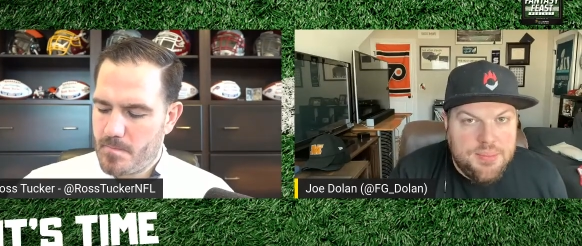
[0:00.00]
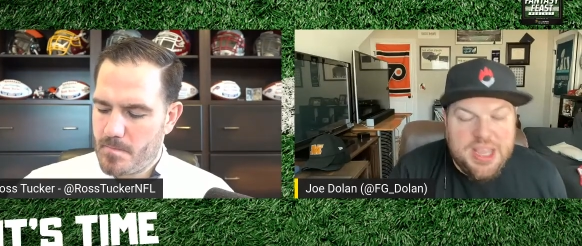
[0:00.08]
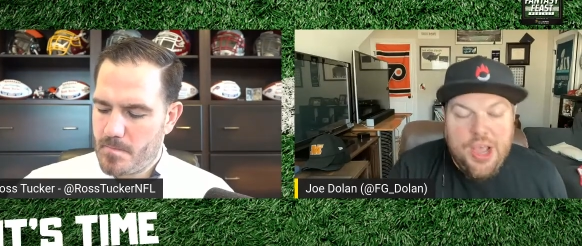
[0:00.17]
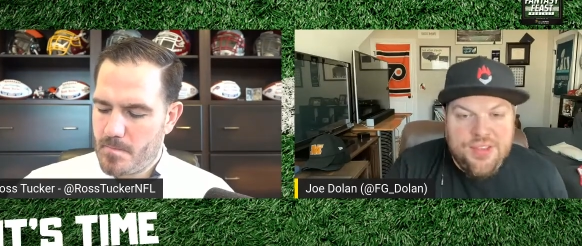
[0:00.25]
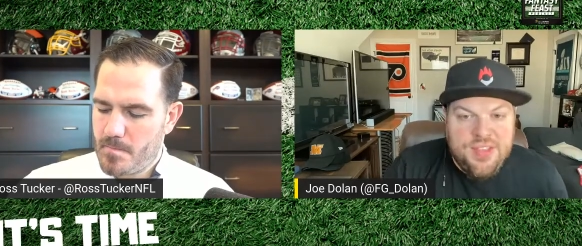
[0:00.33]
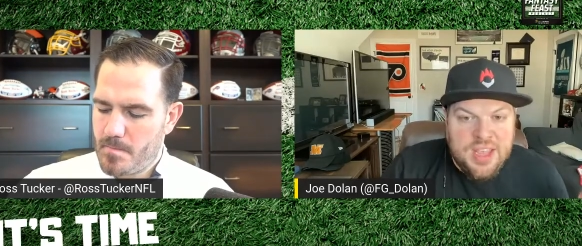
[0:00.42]

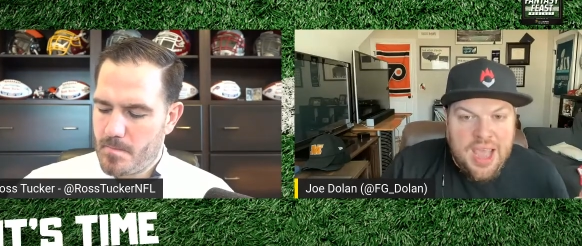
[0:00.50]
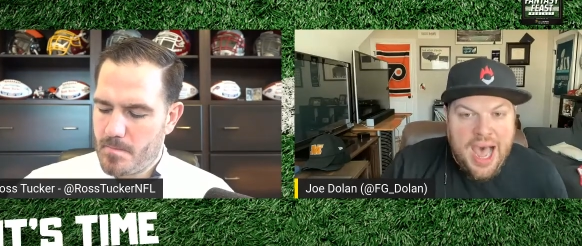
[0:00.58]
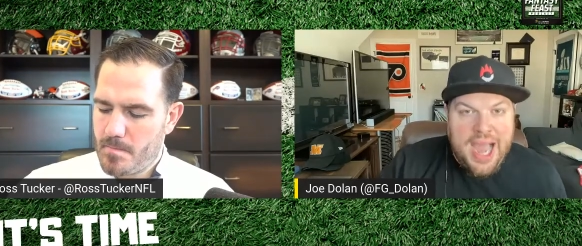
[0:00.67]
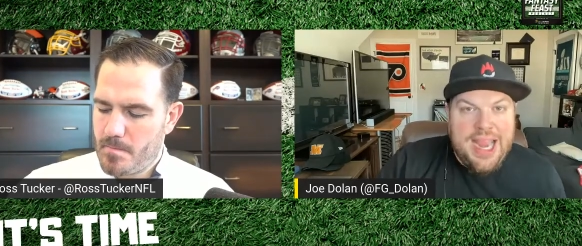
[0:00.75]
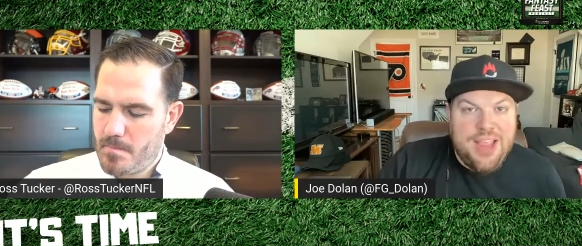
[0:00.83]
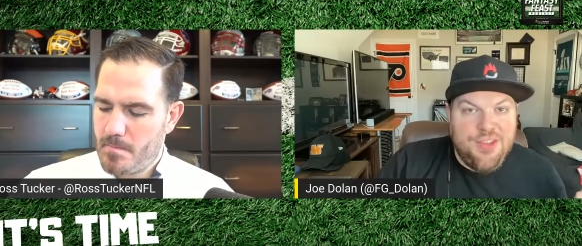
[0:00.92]
Speaker 1: because the
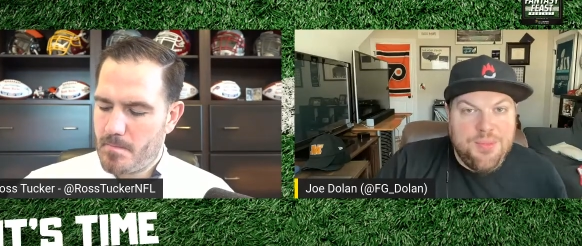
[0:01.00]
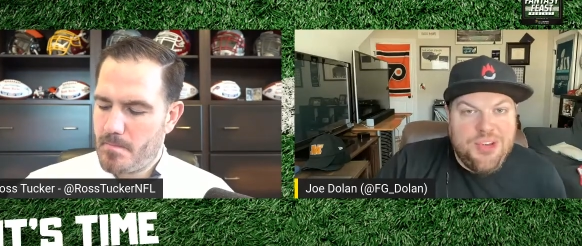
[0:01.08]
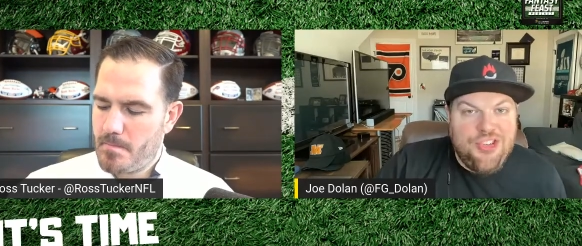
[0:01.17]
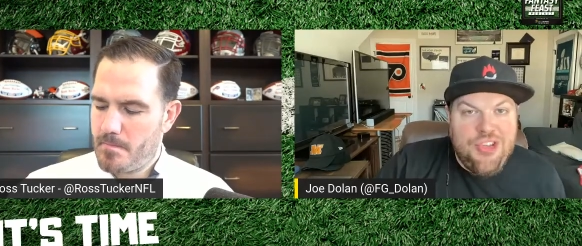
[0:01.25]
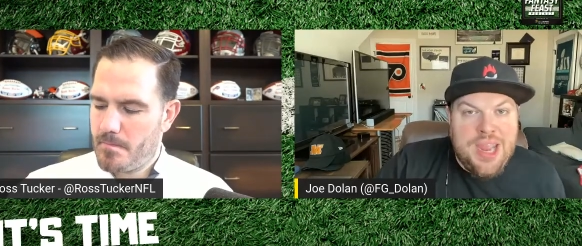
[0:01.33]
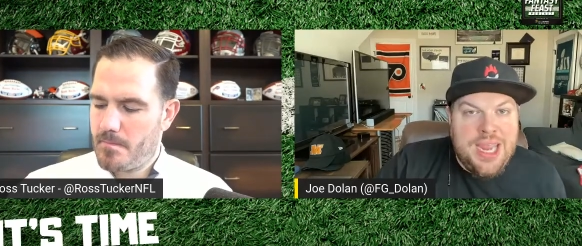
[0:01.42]
guy is a
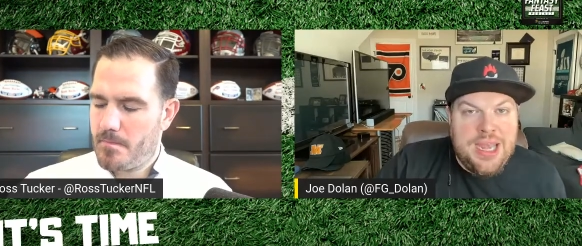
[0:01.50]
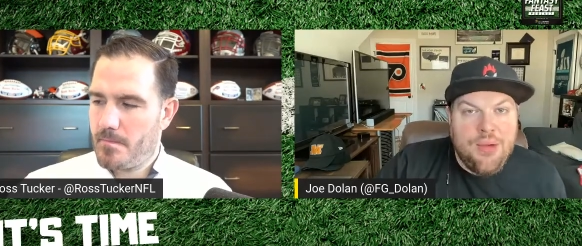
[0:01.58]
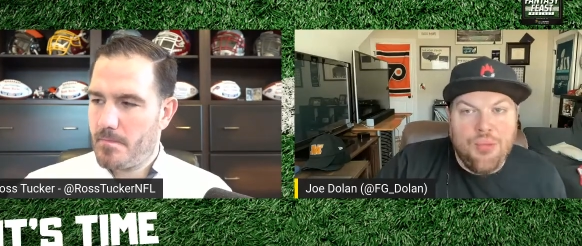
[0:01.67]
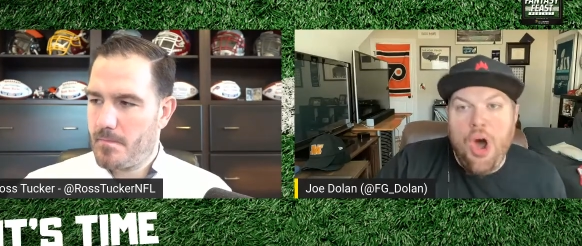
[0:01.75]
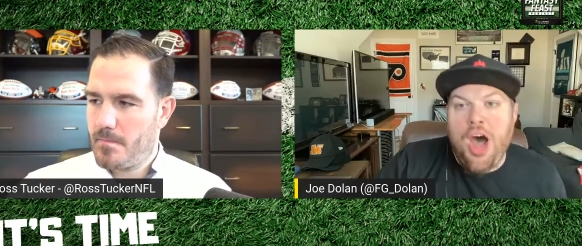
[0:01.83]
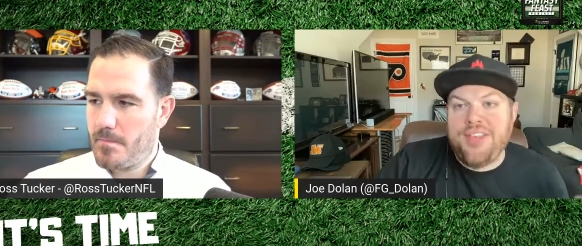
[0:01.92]

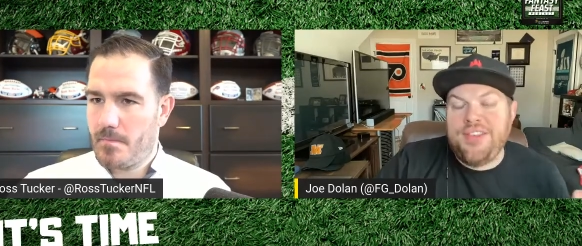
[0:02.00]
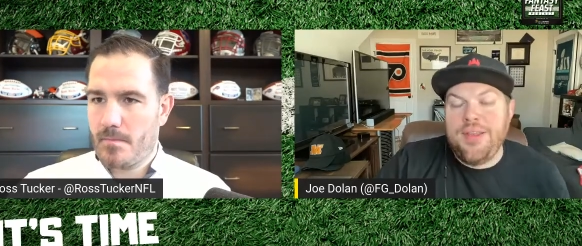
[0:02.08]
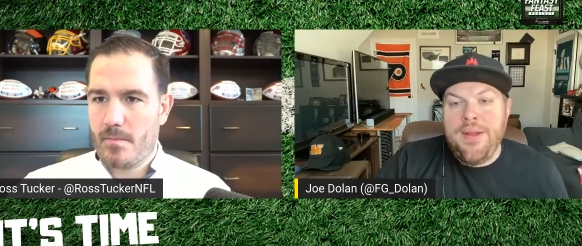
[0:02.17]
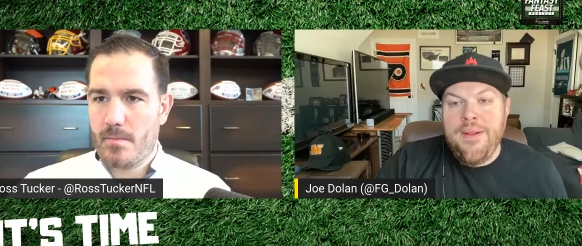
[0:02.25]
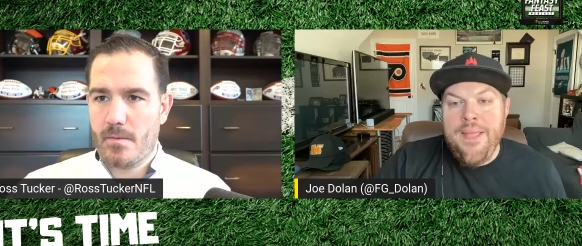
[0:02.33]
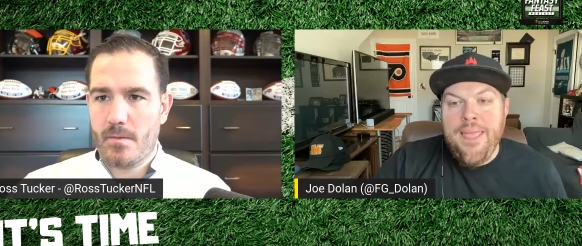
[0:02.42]
machine. Ross,
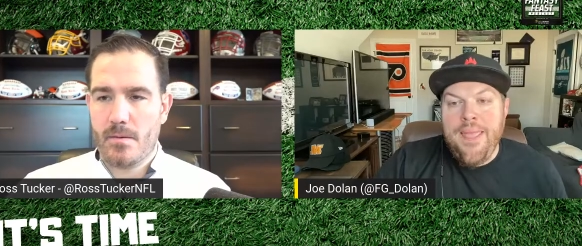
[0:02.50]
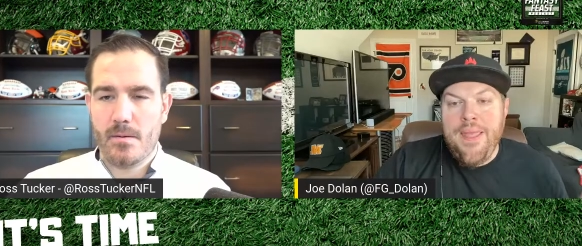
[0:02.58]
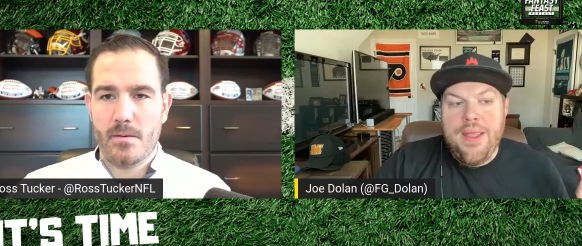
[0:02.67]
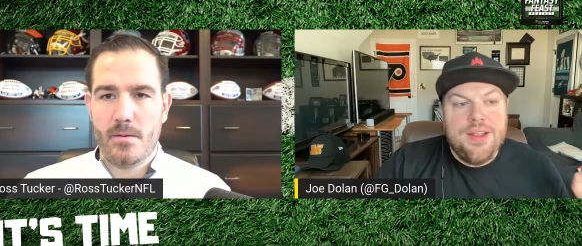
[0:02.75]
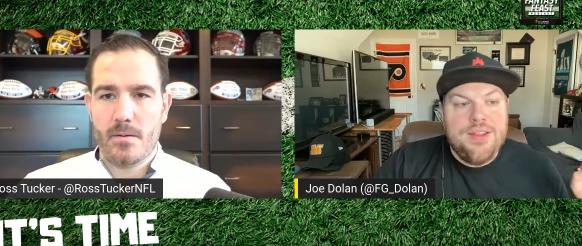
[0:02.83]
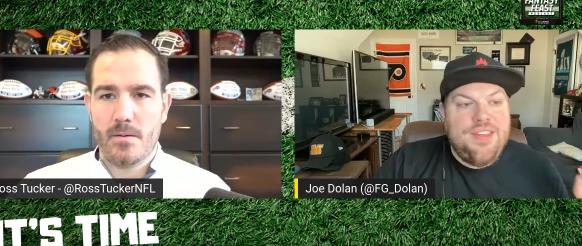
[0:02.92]

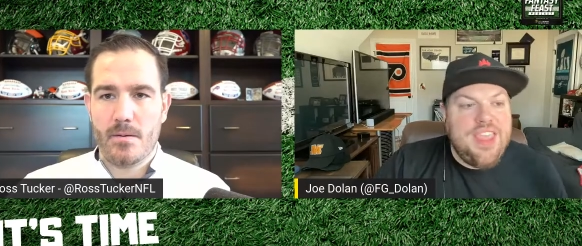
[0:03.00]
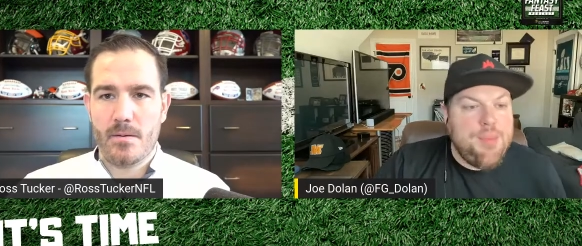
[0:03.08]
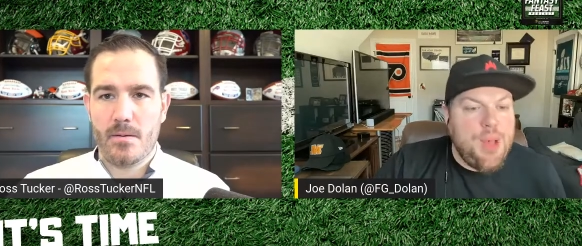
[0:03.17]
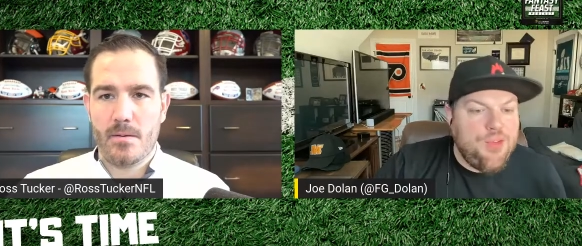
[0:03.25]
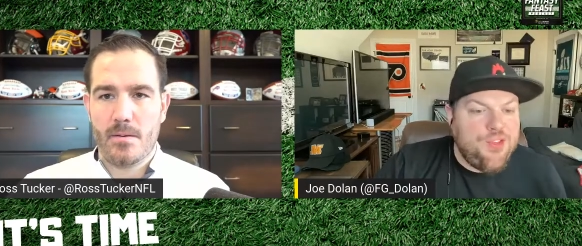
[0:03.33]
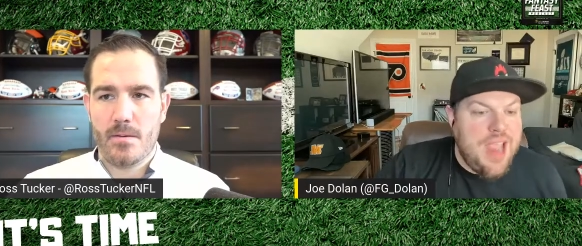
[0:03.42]

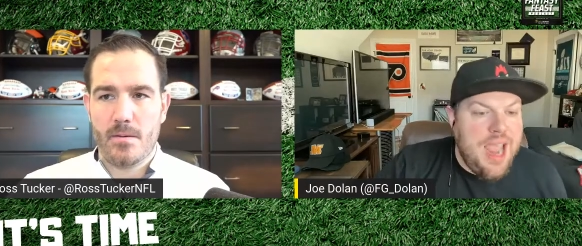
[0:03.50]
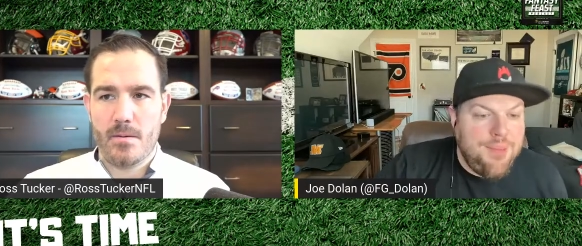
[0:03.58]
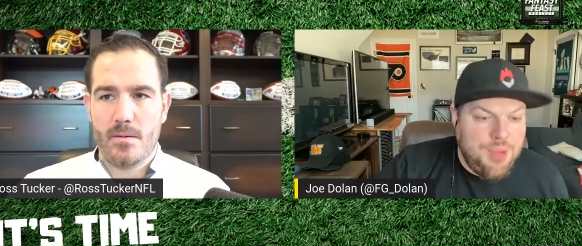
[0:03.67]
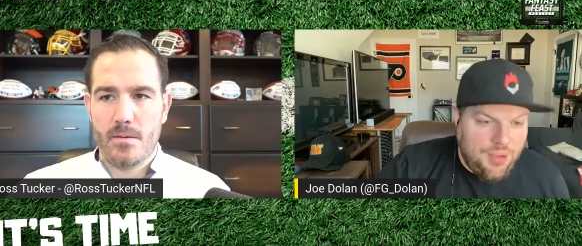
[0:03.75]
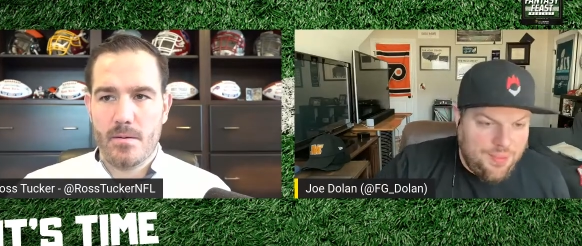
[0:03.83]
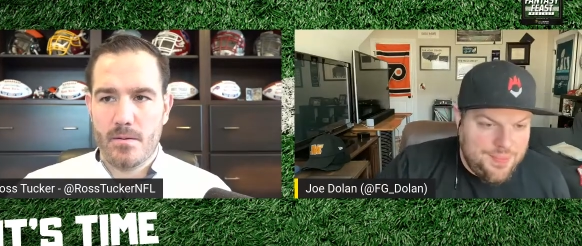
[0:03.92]
Deebo
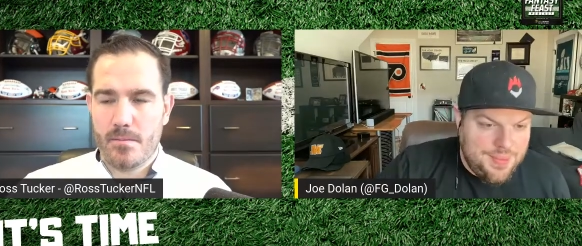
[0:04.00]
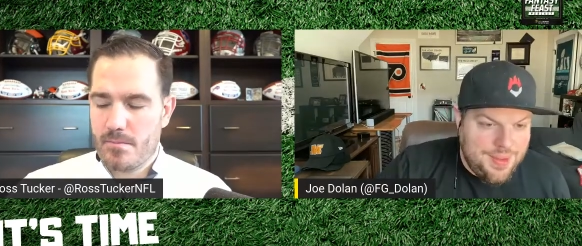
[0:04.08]
Samuel